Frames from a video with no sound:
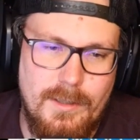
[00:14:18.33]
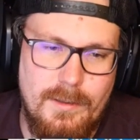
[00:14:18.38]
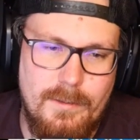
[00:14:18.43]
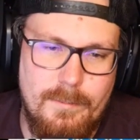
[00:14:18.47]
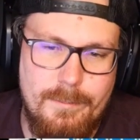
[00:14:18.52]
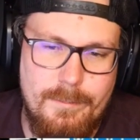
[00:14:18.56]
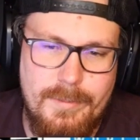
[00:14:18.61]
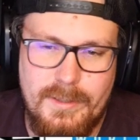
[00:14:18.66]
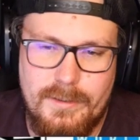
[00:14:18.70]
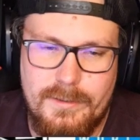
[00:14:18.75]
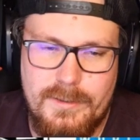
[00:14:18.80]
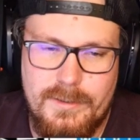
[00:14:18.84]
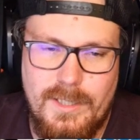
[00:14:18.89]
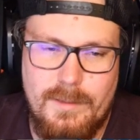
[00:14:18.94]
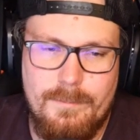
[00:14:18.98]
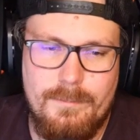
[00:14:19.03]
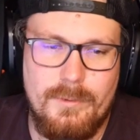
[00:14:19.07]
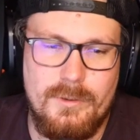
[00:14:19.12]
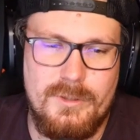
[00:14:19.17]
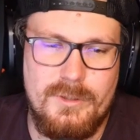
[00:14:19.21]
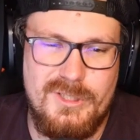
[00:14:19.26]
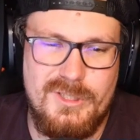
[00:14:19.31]

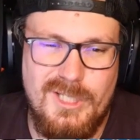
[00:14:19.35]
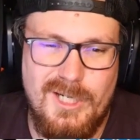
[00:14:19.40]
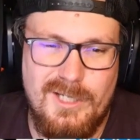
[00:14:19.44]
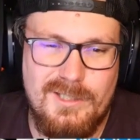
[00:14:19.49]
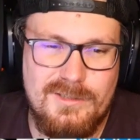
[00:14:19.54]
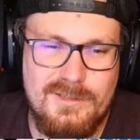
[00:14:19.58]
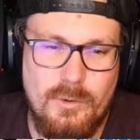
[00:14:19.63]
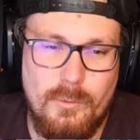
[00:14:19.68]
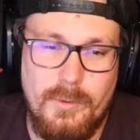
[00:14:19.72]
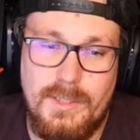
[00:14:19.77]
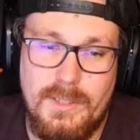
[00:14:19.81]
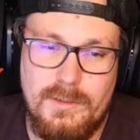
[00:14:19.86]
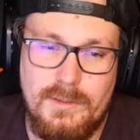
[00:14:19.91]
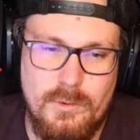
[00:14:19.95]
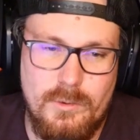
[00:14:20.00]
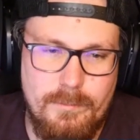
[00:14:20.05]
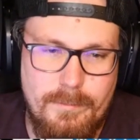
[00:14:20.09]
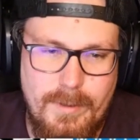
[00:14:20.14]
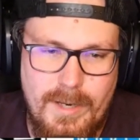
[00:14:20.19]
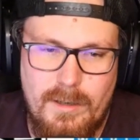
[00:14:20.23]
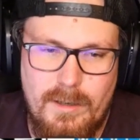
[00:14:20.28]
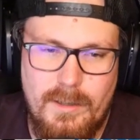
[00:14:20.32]
buildup or dust going in
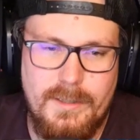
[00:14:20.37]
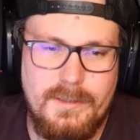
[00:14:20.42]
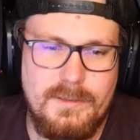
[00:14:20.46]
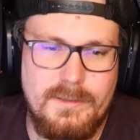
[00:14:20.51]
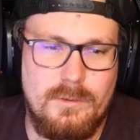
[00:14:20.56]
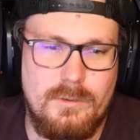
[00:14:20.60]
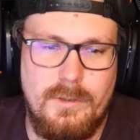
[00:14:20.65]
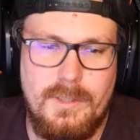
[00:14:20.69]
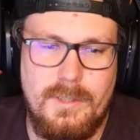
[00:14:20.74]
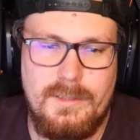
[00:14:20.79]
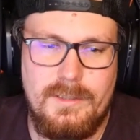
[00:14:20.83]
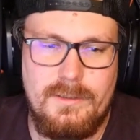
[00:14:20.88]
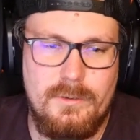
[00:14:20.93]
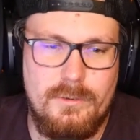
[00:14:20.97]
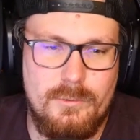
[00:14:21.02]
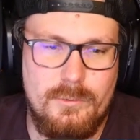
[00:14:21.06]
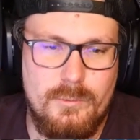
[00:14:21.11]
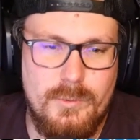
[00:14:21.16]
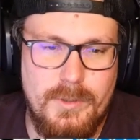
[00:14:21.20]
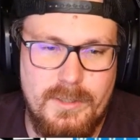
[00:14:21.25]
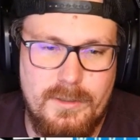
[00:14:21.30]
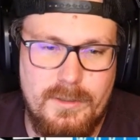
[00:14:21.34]
your bearings or in
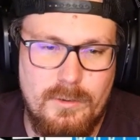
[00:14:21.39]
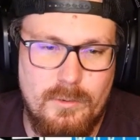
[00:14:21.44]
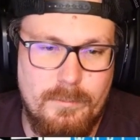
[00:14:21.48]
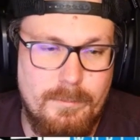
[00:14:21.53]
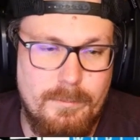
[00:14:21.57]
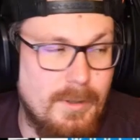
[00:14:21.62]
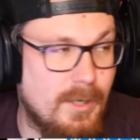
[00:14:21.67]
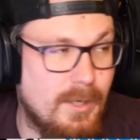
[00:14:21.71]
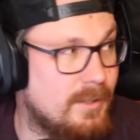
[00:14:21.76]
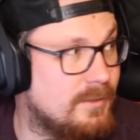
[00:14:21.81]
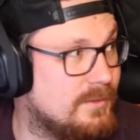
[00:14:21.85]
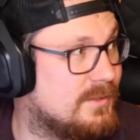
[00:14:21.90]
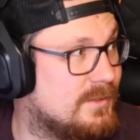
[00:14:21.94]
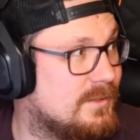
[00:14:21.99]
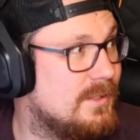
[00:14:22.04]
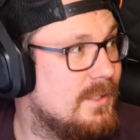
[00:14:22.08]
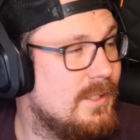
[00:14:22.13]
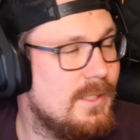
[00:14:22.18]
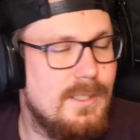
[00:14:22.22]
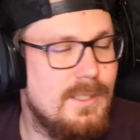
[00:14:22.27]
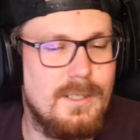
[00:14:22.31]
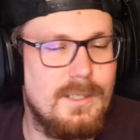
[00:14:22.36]
your critical
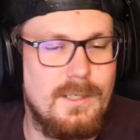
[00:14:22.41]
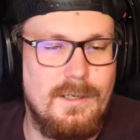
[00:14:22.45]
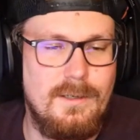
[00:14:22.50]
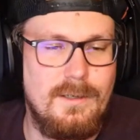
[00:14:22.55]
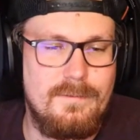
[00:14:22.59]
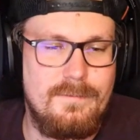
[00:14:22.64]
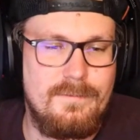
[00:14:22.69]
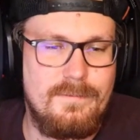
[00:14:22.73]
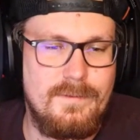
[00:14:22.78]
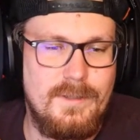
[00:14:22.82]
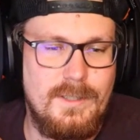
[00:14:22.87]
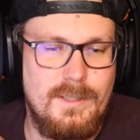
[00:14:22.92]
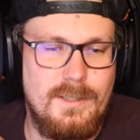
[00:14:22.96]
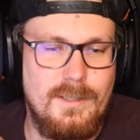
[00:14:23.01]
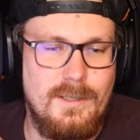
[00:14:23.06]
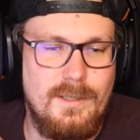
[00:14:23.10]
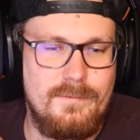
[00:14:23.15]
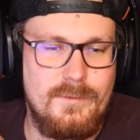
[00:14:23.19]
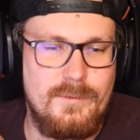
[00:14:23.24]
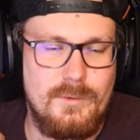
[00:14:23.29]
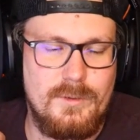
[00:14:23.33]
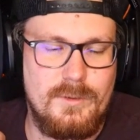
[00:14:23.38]
parts of
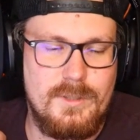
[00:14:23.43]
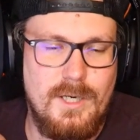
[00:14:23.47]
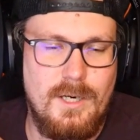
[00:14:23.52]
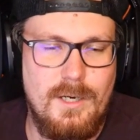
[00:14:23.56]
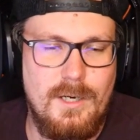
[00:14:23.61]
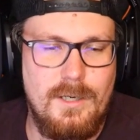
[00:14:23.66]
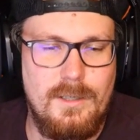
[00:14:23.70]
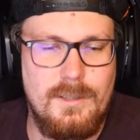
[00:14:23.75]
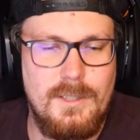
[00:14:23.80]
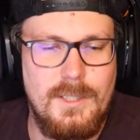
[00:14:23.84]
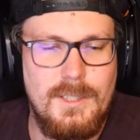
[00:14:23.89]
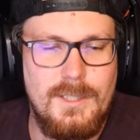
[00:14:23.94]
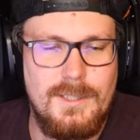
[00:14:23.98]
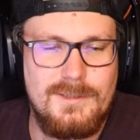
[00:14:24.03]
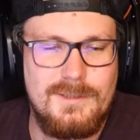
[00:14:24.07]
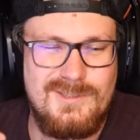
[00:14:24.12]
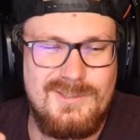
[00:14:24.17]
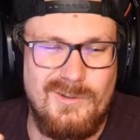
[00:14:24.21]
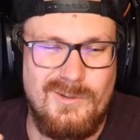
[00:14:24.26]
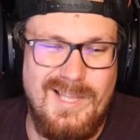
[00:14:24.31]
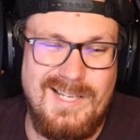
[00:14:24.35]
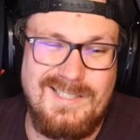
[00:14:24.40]
your car.
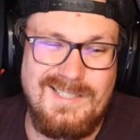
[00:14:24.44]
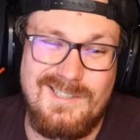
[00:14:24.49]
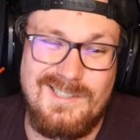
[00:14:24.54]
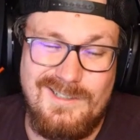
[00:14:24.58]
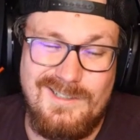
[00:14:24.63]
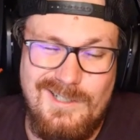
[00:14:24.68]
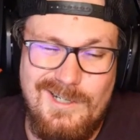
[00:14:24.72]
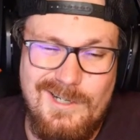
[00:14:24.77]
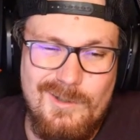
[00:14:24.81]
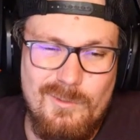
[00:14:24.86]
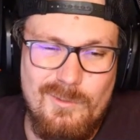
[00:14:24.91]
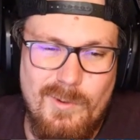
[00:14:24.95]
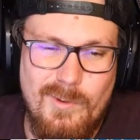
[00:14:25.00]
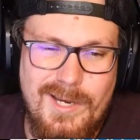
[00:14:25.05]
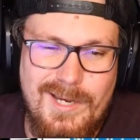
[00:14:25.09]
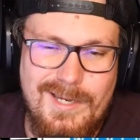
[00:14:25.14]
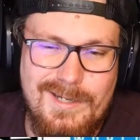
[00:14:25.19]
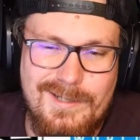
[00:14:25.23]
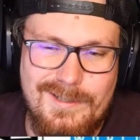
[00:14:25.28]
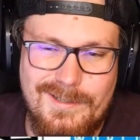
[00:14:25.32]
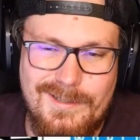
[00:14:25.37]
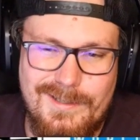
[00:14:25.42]
So that's a good
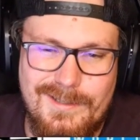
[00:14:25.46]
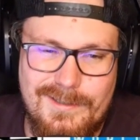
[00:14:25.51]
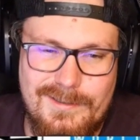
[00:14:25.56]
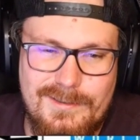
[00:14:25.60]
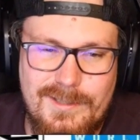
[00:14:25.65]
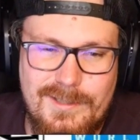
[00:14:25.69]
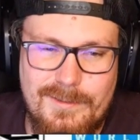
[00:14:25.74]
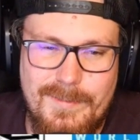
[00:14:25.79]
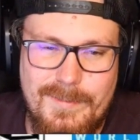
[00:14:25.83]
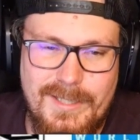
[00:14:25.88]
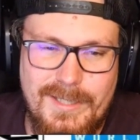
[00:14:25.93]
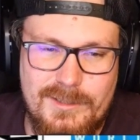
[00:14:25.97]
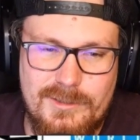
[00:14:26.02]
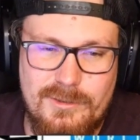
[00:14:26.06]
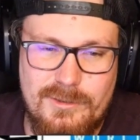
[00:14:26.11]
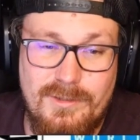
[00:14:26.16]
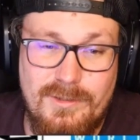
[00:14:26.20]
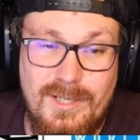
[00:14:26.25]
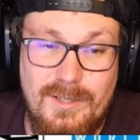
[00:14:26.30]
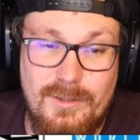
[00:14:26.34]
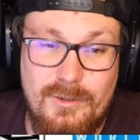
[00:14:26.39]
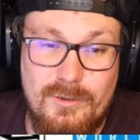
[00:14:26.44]
way to make
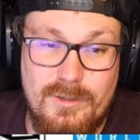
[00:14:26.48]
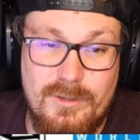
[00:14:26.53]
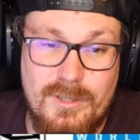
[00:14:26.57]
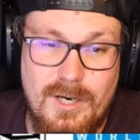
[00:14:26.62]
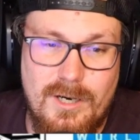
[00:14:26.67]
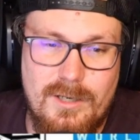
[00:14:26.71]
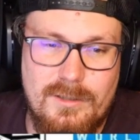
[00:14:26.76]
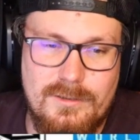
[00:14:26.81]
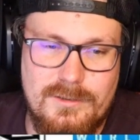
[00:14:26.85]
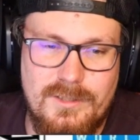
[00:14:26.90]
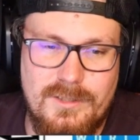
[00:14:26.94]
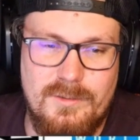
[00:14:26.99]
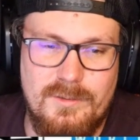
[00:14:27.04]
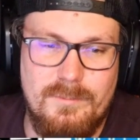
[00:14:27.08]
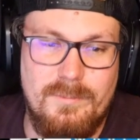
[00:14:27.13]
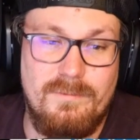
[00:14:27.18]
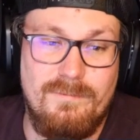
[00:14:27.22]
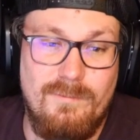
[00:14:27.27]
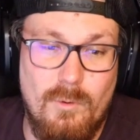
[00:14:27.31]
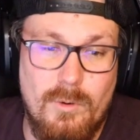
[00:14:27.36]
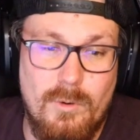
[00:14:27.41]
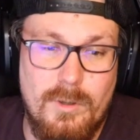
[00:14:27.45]
sure that your car is going to
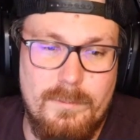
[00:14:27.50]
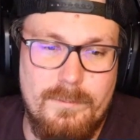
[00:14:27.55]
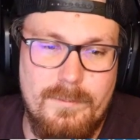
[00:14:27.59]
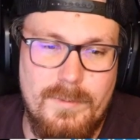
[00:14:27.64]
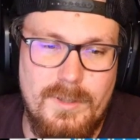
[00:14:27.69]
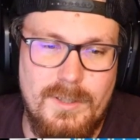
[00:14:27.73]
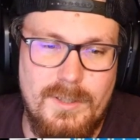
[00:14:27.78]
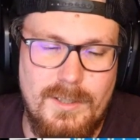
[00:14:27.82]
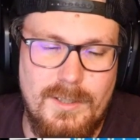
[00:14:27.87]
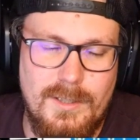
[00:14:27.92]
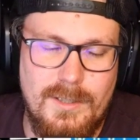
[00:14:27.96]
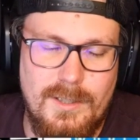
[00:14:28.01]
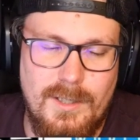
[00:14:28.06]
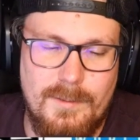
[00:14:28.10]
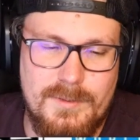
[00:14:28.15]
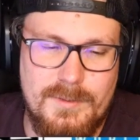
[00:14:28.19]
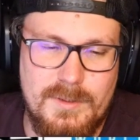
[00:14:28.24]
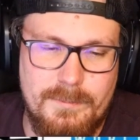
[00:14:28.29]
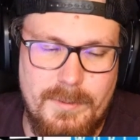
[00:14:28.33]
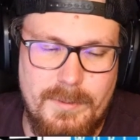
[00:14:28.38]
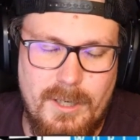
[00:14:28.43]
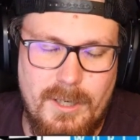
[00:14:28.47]
perform
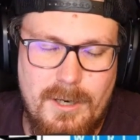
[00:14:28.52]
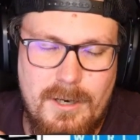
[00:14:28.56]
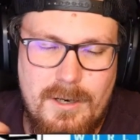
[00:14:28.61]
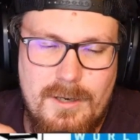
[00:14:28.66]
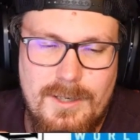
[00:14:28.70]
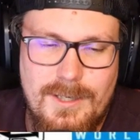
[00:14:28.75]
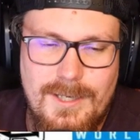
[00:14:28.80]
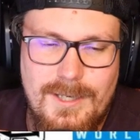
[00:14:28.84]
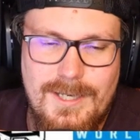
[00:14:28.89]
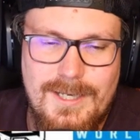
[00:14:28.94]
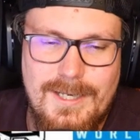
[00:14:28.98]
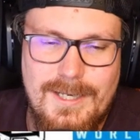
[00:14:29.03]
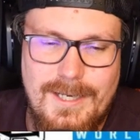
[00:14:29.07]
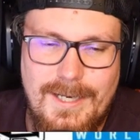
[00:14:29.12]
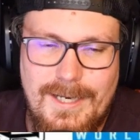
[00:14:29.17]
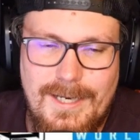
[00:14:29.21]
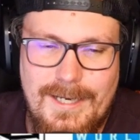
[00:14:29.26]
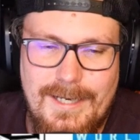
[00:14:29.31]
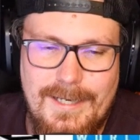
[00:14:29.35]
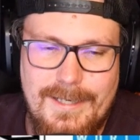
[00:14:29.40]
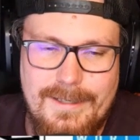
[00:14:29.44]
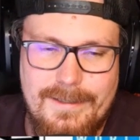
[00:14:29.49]
up to par,
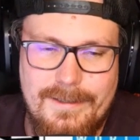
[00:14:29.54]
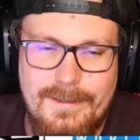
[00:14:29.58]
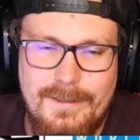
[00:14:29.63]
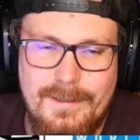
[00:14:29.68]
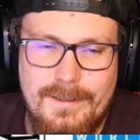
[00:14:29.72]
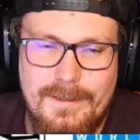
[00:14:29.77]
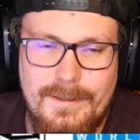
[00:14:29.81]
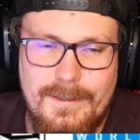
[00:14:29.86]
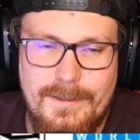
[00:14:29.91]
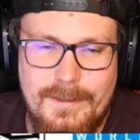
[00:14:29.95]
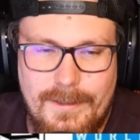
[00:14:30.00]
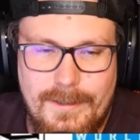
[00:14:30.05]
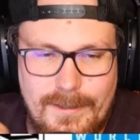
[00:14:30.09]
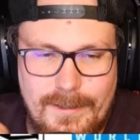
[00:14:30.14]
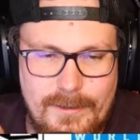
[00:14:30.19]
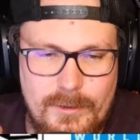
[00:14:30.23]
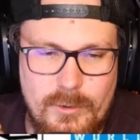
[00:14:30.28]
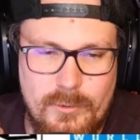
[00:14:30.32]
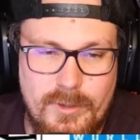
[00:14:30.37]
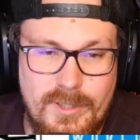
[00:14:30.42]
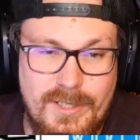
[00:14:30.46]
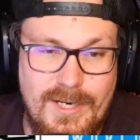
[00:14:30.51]
and
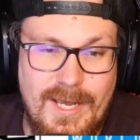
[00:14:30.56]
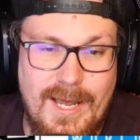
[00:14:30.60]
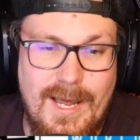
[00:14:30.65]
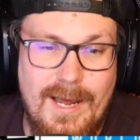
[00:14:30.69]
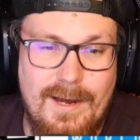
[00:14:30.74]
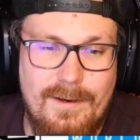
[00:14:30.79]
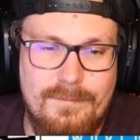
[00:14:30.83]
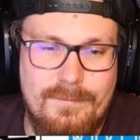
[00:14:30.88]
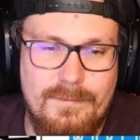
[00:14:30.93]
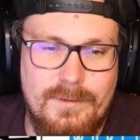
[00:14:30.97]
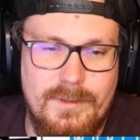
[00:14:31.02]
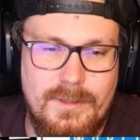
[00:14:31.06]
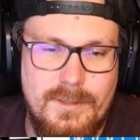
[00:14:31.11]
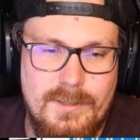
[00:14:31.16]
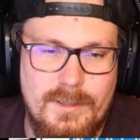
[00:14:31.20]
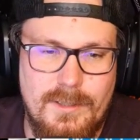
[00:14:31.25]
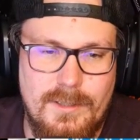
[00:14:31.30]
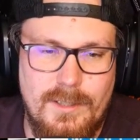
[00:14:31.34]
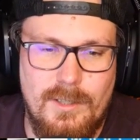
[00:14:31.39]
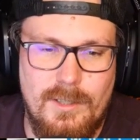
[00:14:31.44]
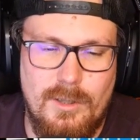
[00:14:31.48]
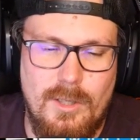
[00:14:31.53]
you're going to have
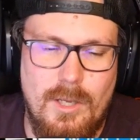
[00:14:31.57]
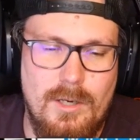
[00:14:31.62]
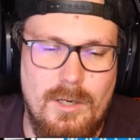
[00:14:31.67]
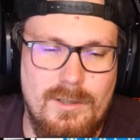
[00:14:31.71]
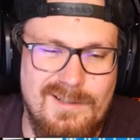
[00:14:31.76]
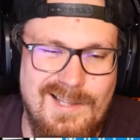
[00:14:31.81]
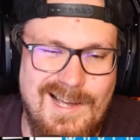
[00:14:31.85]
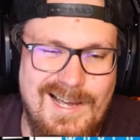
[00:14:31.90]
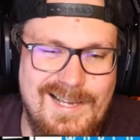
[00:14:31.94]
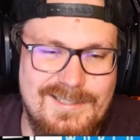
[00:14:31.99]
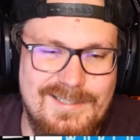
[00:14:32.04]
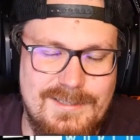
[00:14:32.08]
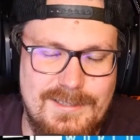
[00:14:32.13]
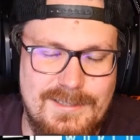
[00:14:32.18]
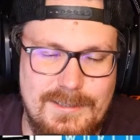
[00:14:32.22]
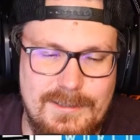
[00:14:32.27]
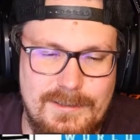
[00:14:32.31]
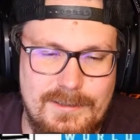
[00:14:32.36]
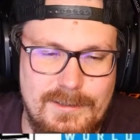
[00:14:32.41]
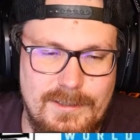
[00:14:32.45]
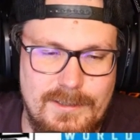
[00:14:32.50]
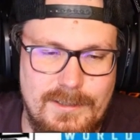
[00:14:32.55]
a
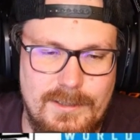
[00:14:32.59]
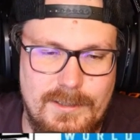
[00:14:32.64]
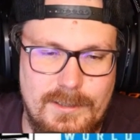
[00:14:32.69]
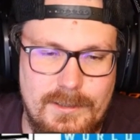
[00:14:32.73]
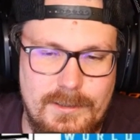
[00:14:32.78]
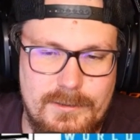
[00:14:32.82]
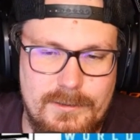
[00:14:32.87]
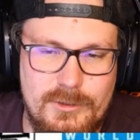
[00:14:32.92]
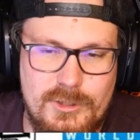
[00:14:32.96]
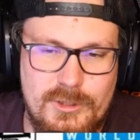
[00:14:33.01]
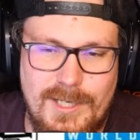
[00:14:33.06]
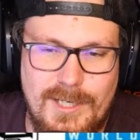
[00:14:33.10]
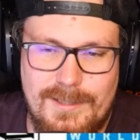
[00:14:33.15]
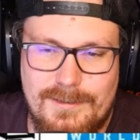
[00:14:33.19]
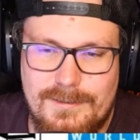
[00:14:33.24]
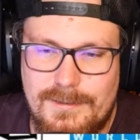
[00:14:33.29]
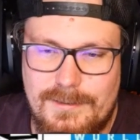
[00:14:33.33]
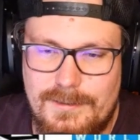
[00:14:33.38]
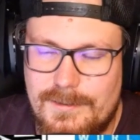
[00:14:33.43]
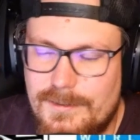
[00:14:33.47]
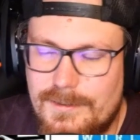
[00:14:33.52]
long-lasting chassis.